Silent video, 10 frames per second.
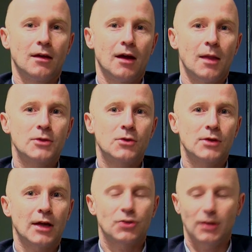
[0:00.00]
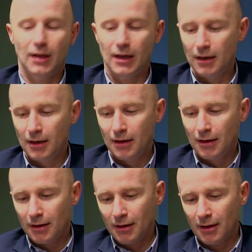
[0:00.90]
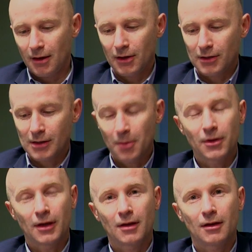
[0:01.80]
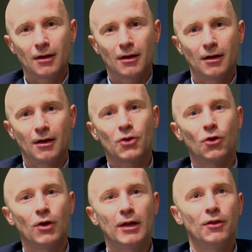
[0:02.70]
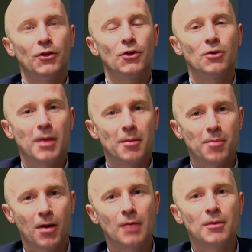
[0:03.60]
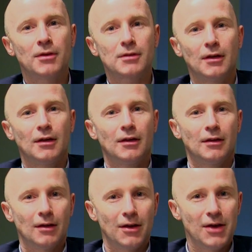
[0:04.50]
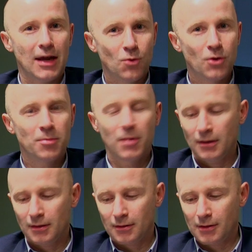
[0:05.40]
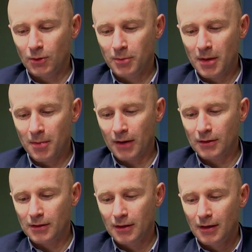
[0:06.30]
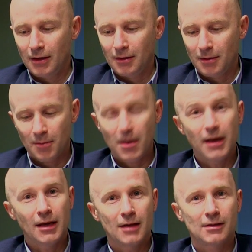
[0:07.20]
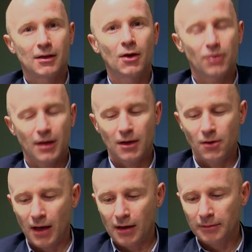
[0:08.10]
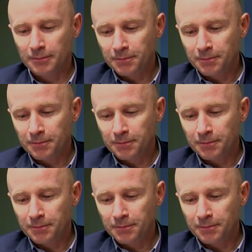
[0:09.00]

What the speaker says: and this is actually something a colleague at the European Parliament, Nick Woodman, told me about many years ago. Thank you, Nick.